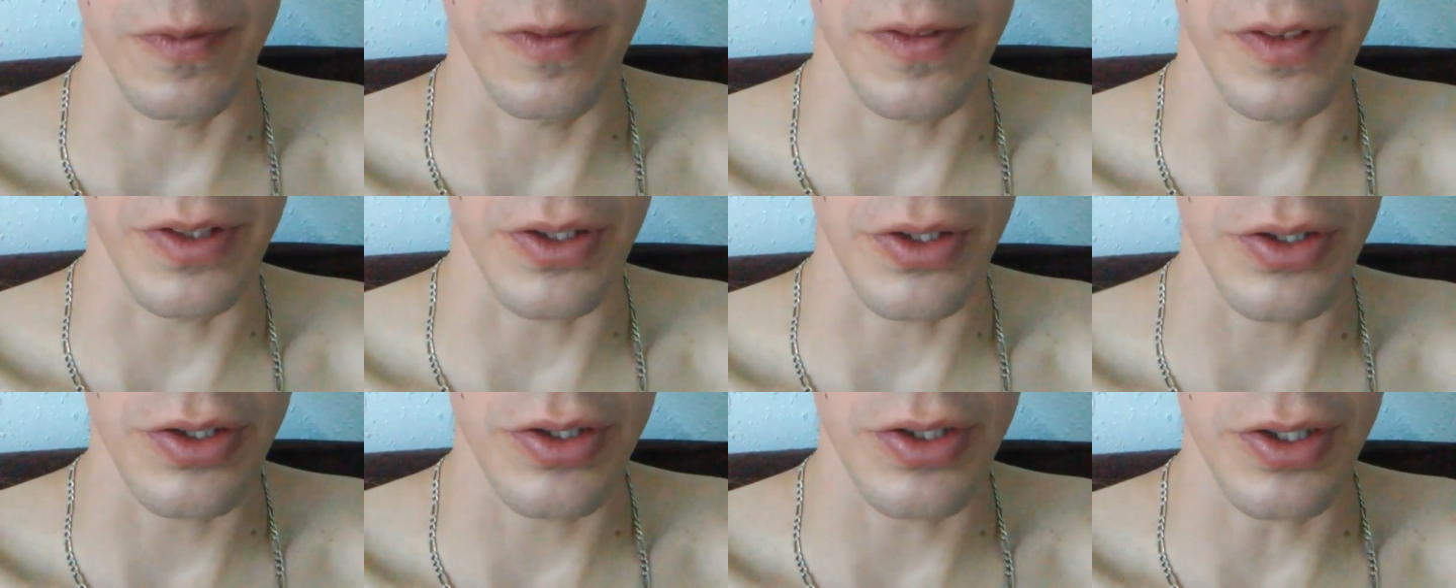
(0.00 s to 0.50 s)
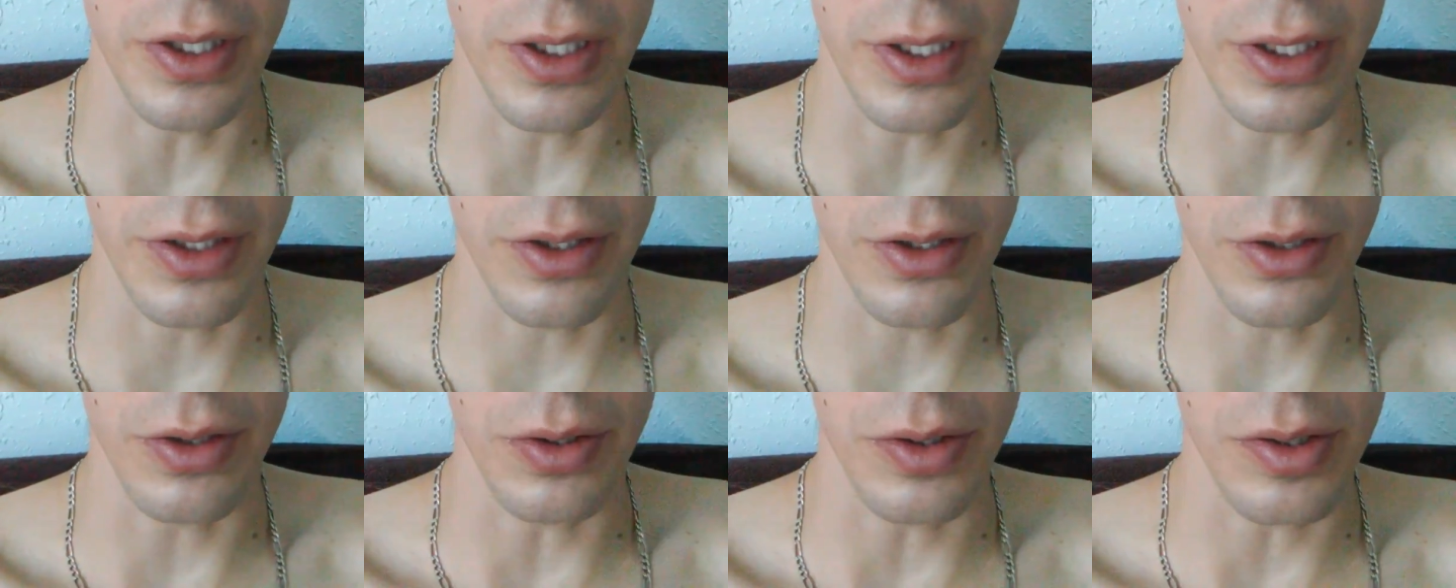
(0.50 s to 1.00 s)
First, you
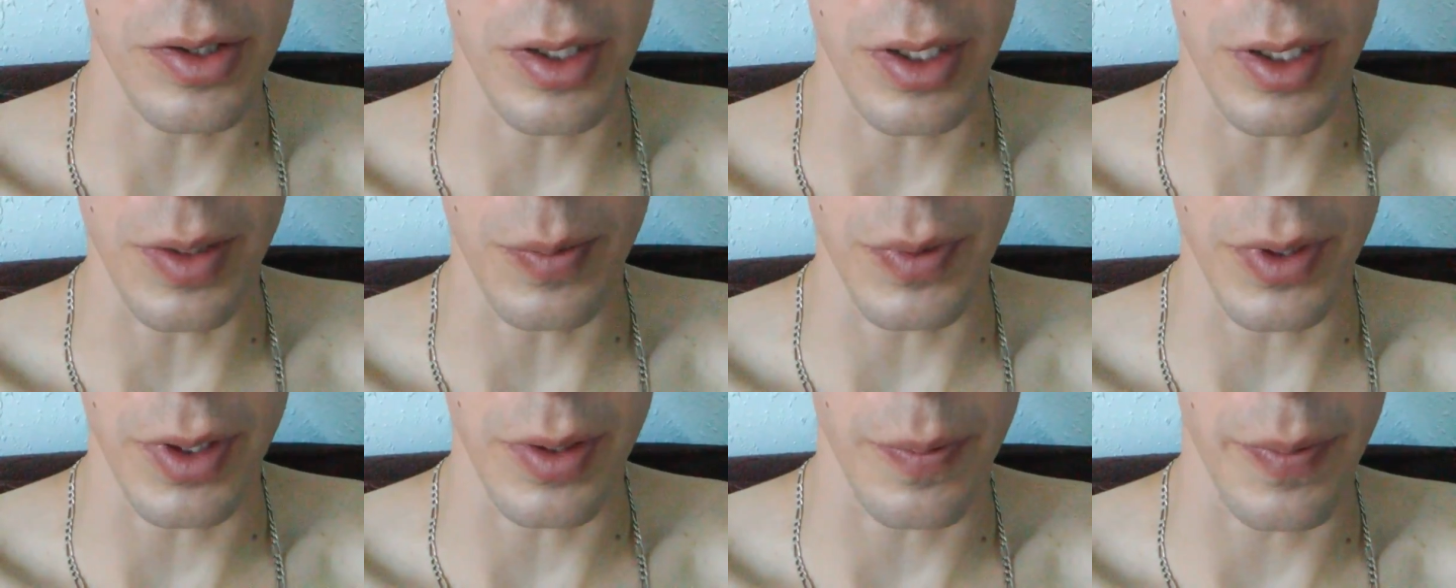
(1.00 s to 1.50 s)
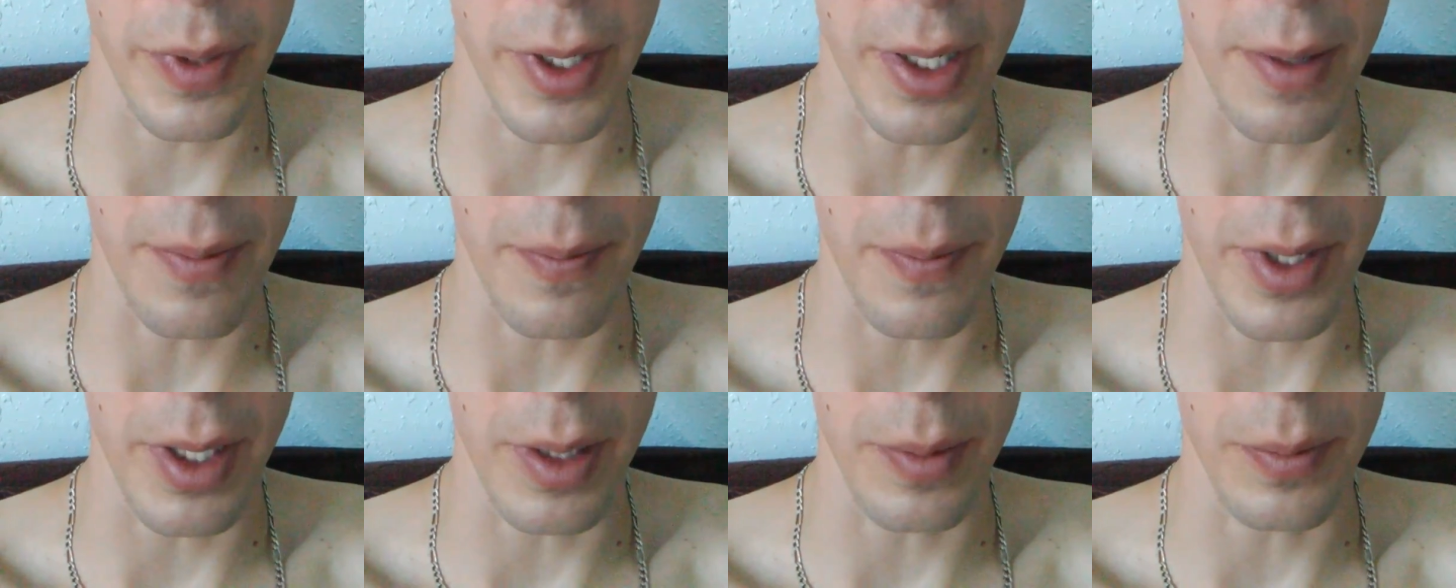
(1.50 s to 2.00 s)
need to sleep with a pen
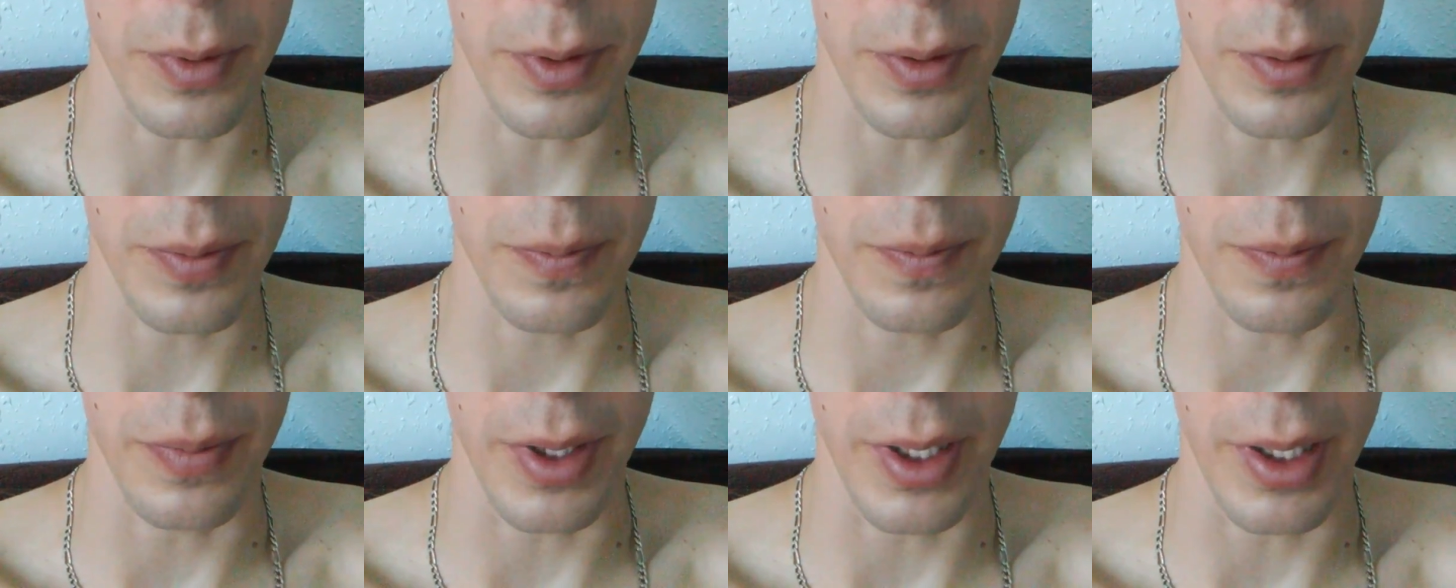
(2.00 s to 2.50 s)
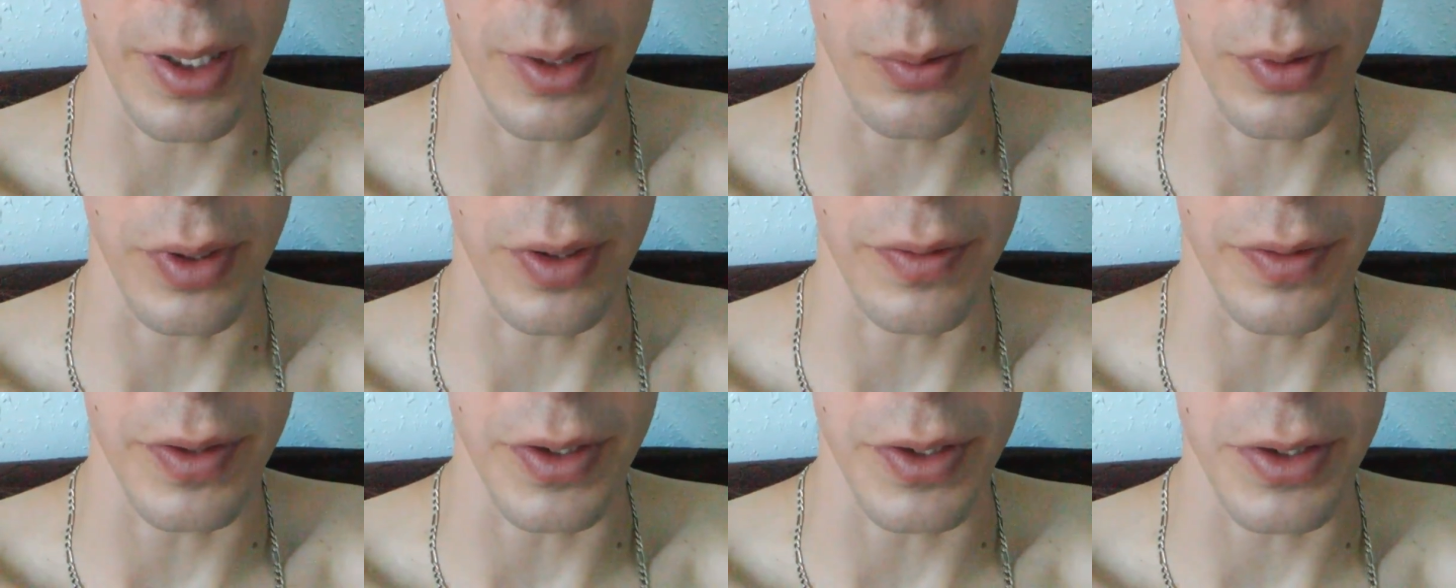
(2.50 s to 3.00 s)
and paper by
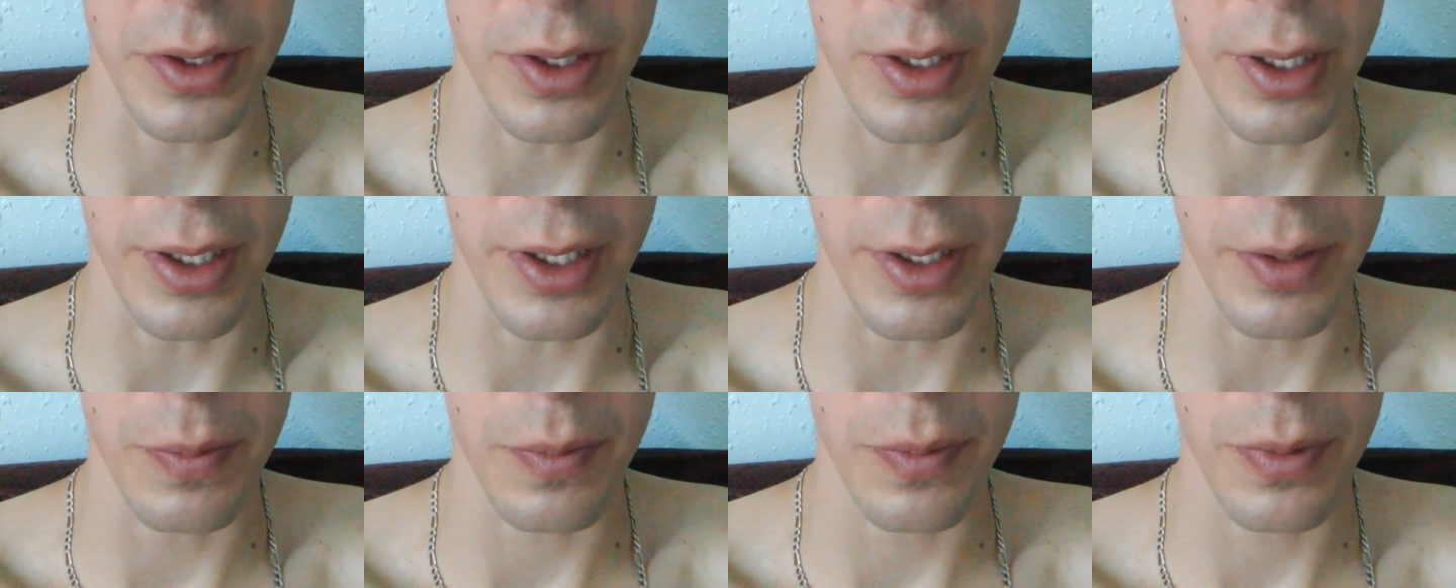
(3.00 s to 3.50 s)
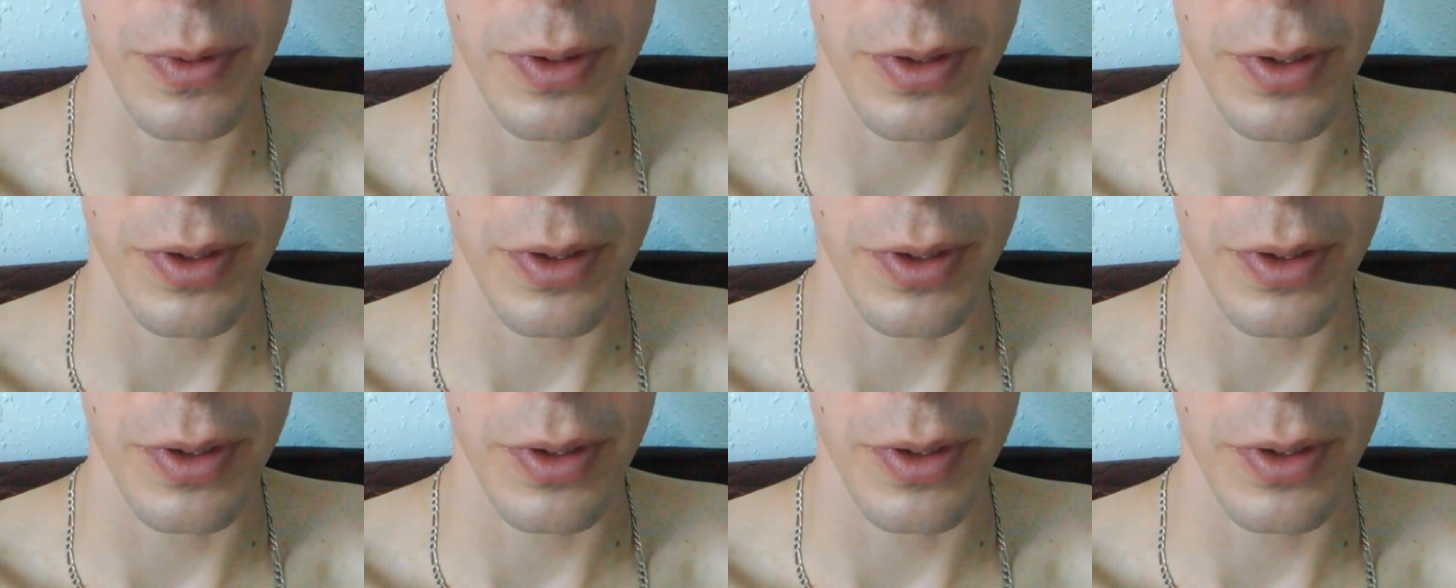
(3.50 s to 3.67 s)
wherever you sleep.